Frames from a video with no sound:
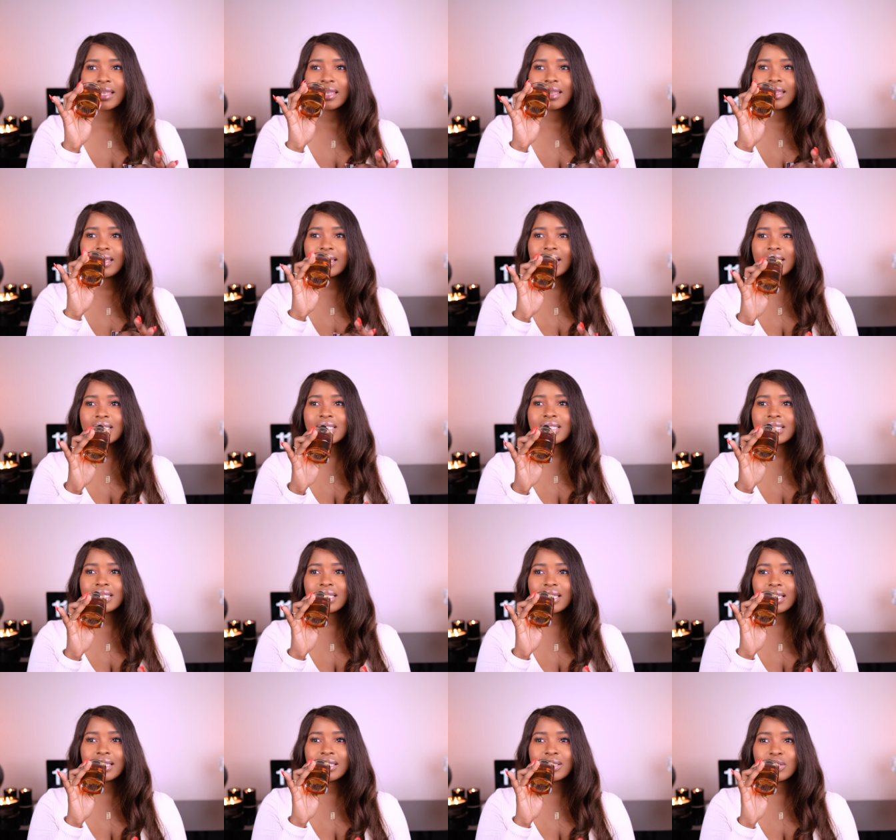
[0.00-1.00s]

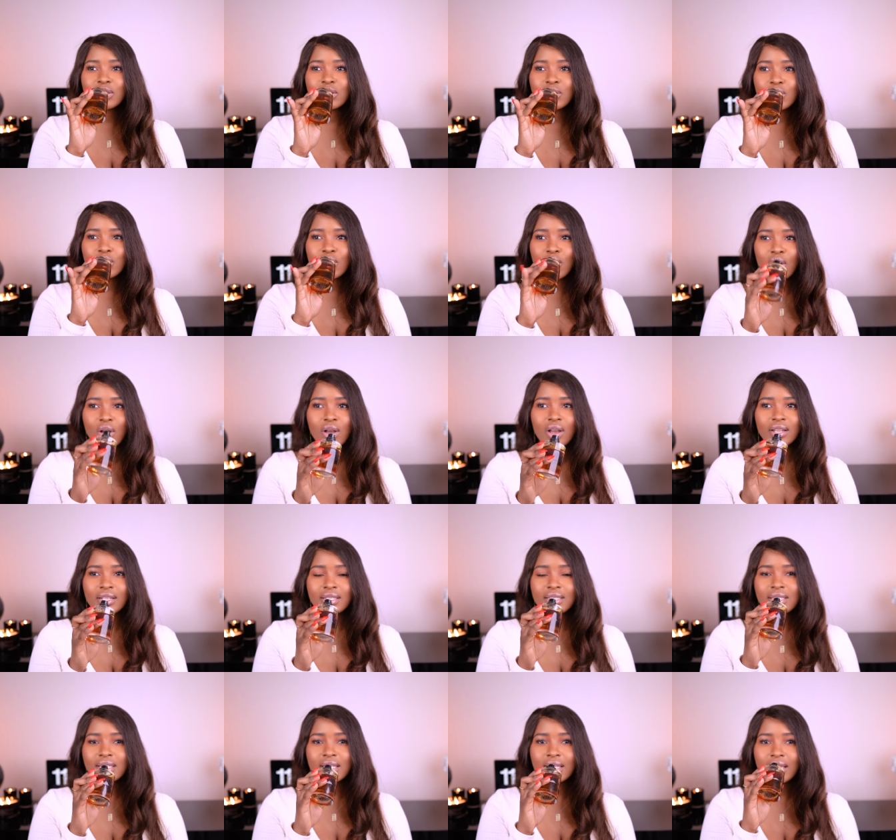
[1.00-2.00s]
This is
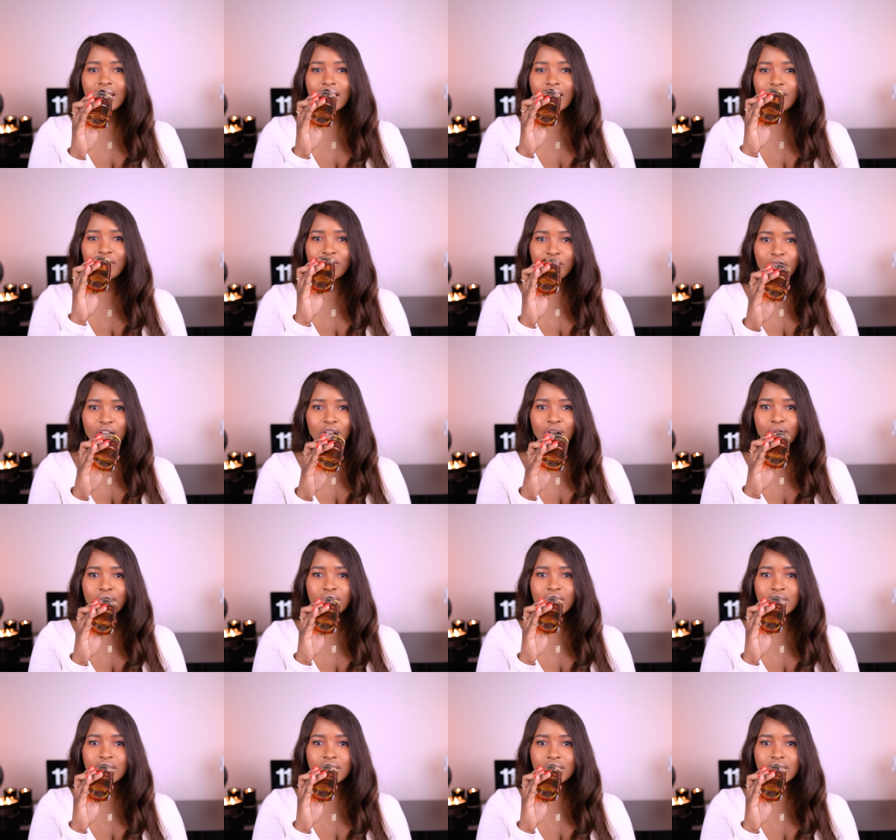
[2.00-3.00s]
not a
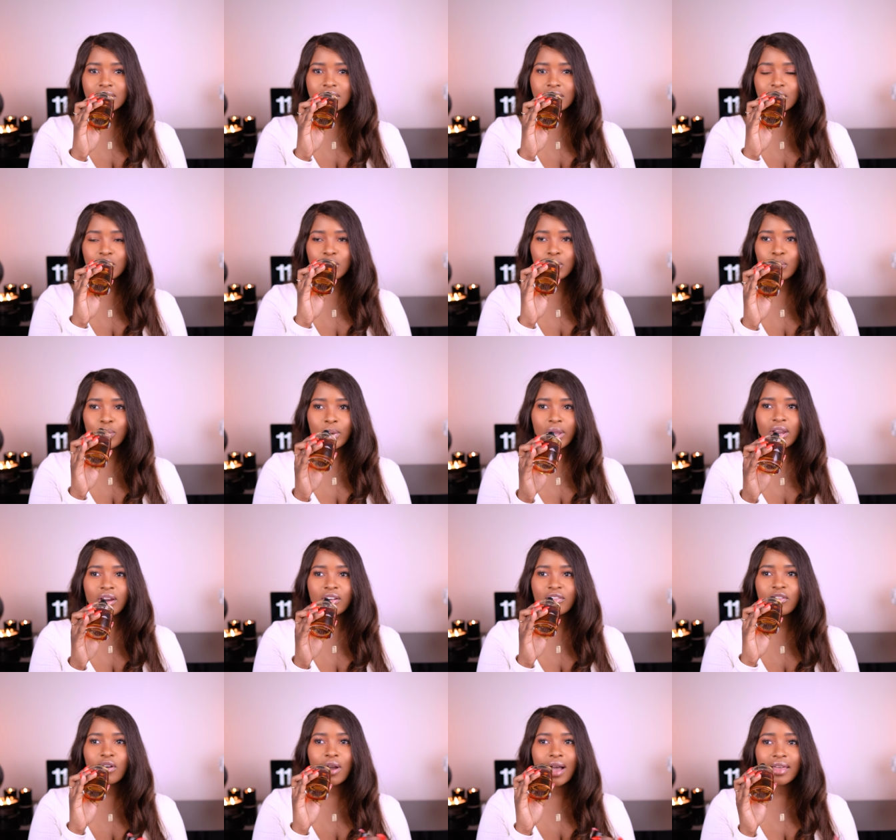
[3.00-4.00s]
fragrance you
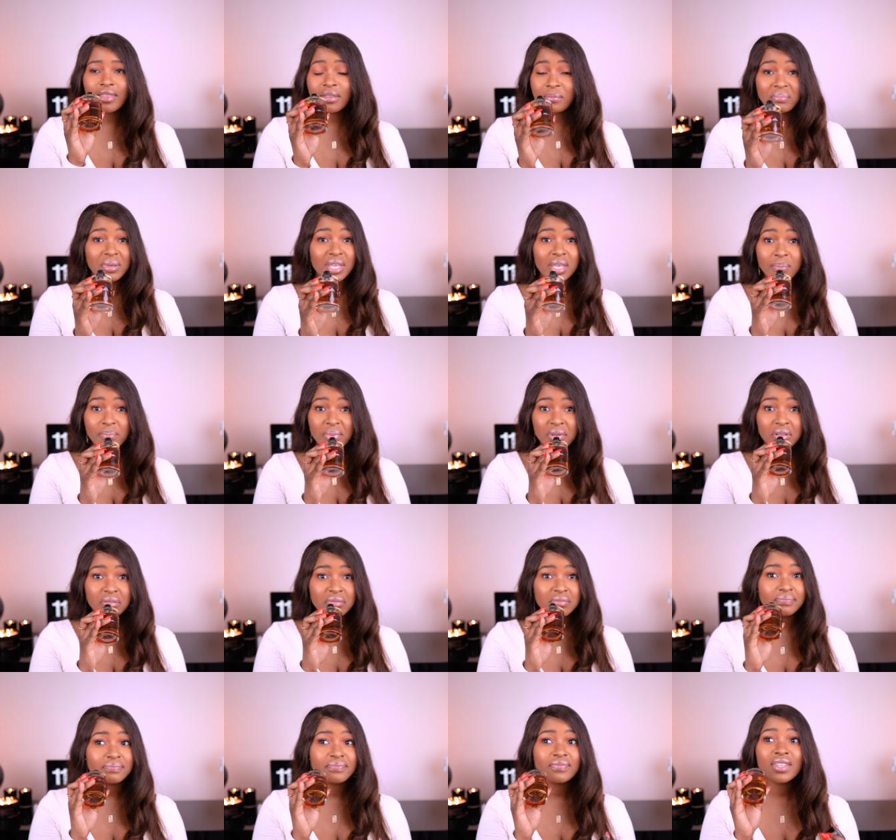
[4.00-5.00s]
wear for other
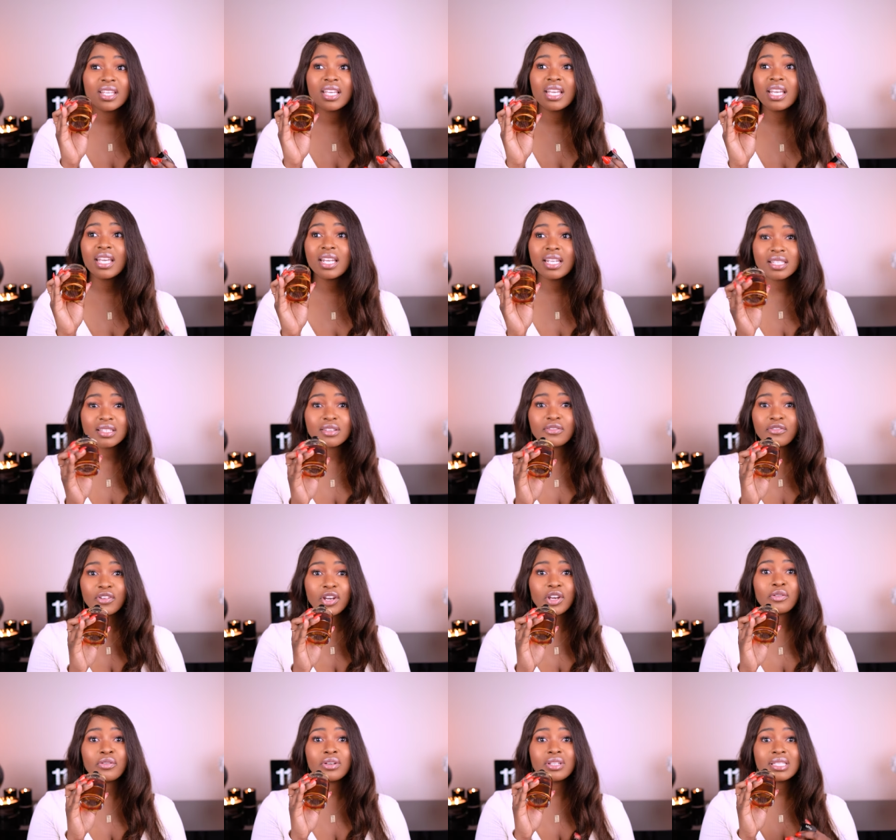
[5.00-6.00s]
people. It is a
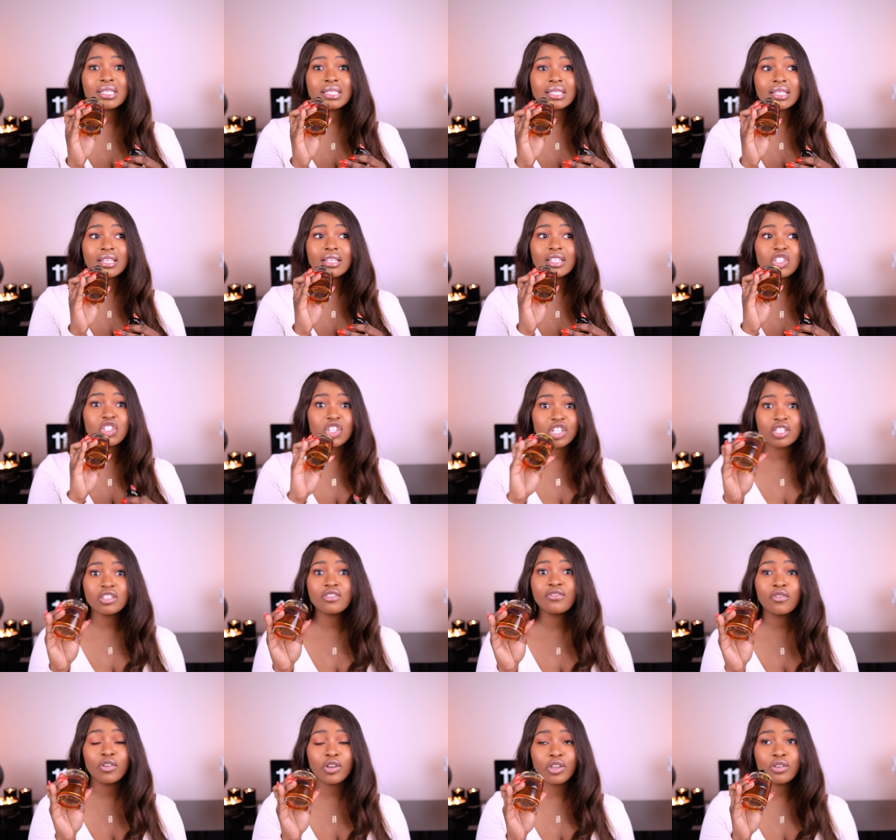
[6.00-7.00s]
fragrance
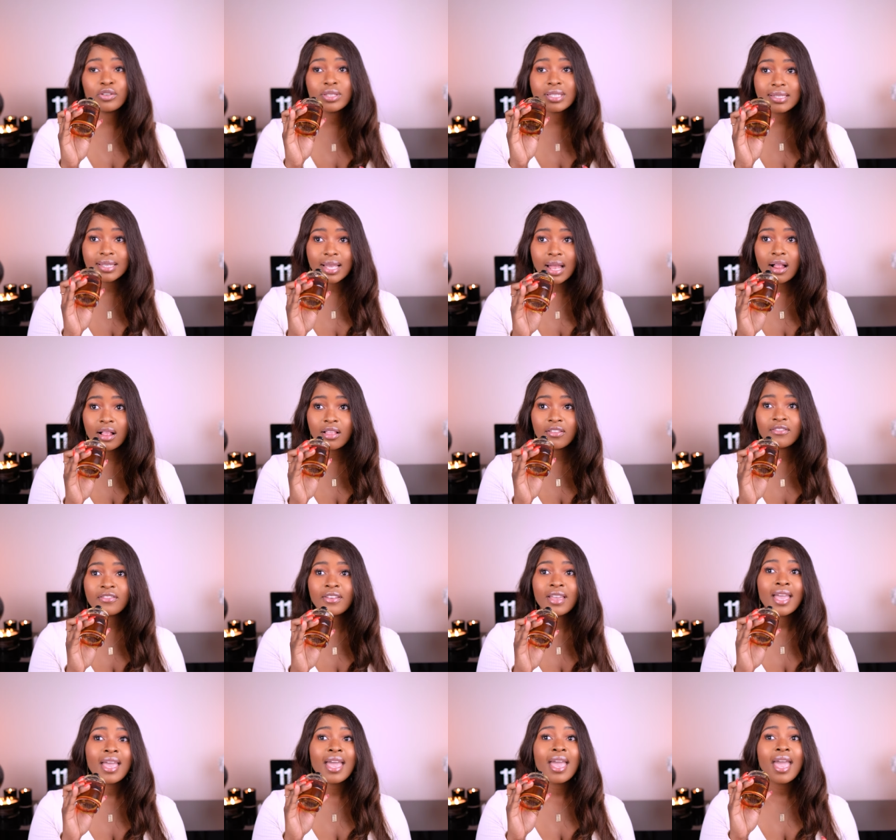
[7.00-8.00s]
just for
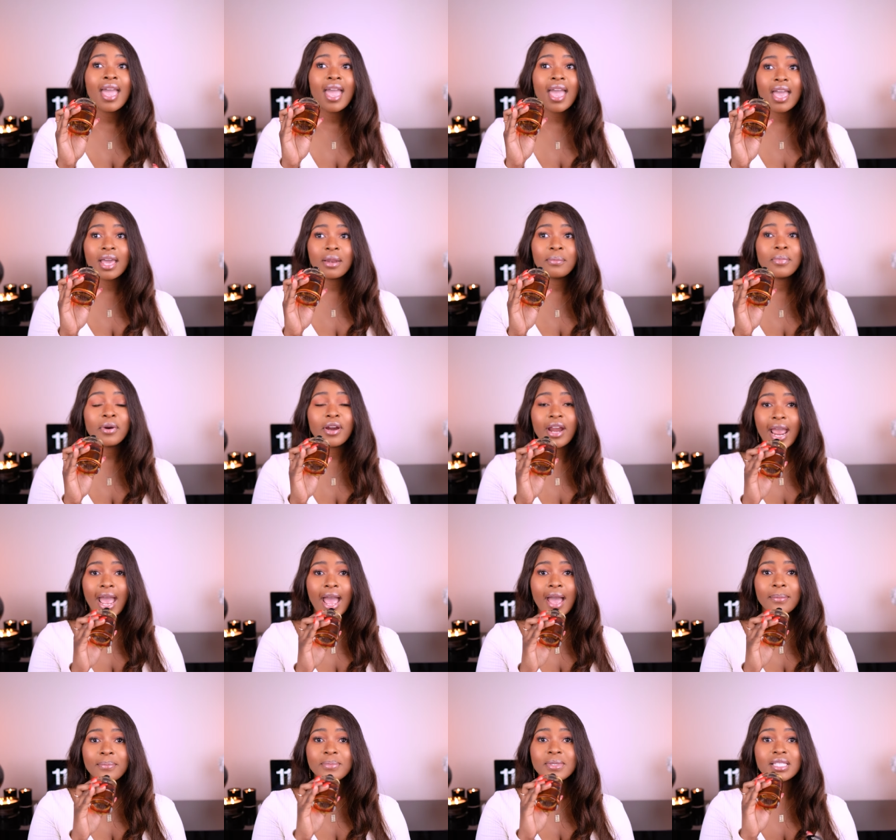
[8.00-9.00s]
yourself, and
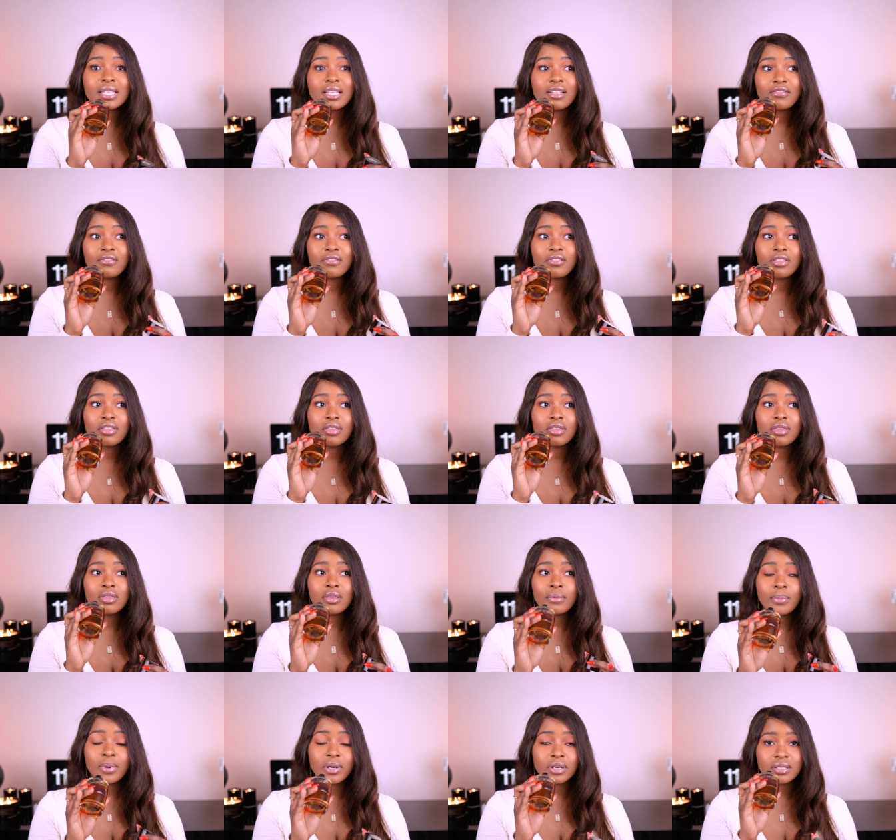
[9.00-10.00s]
perhaps if
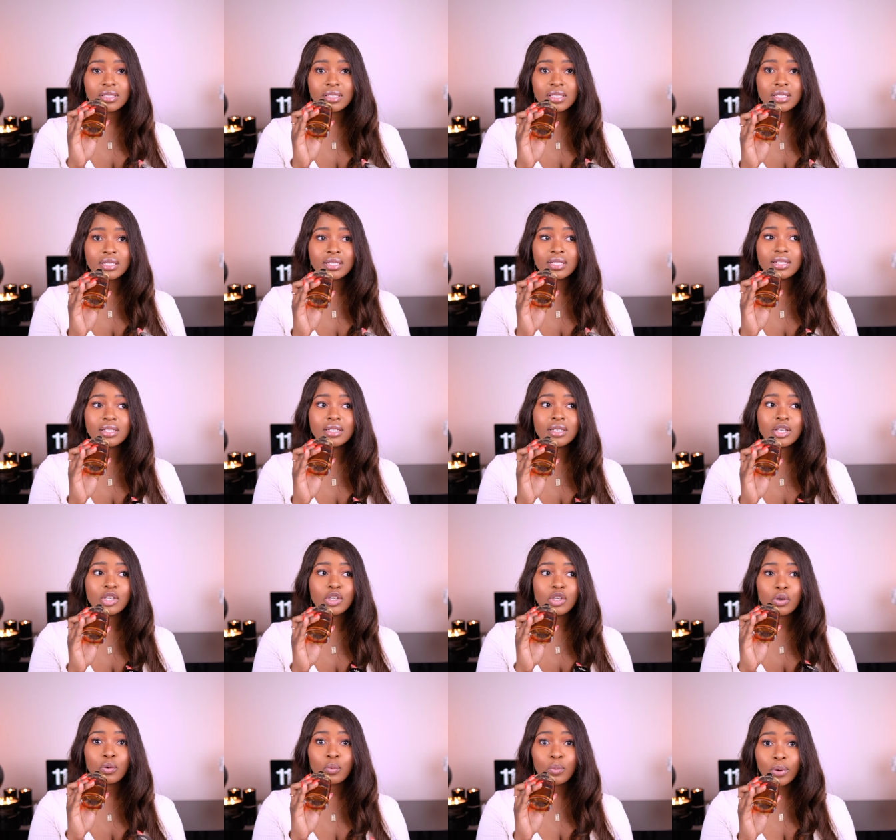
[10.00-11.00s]
the person
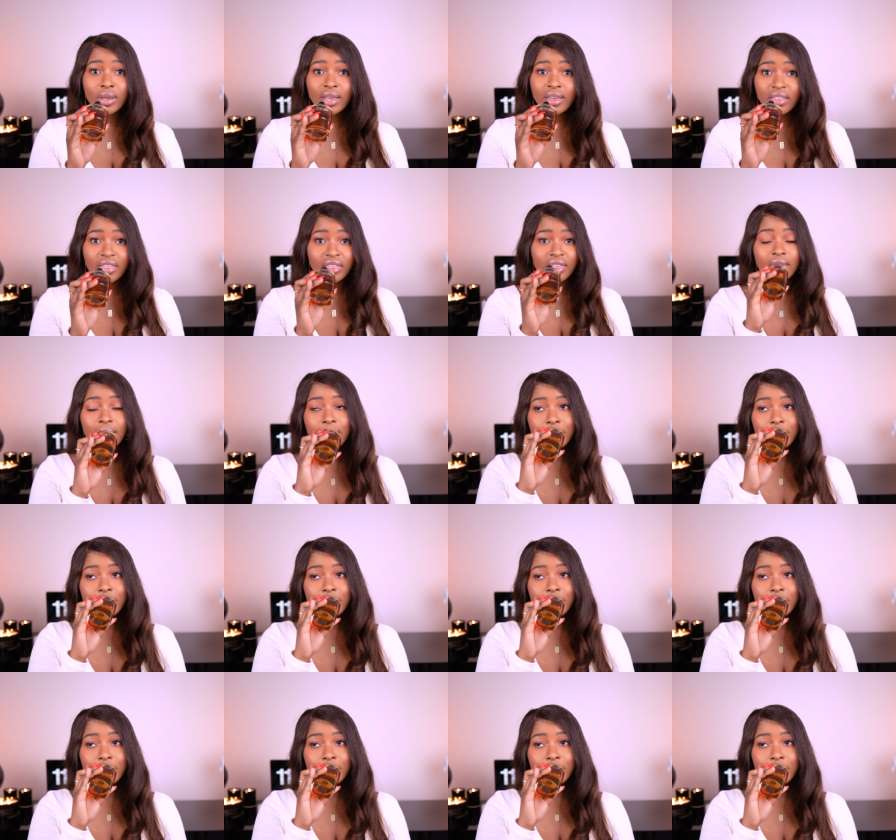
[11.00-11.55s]
you're with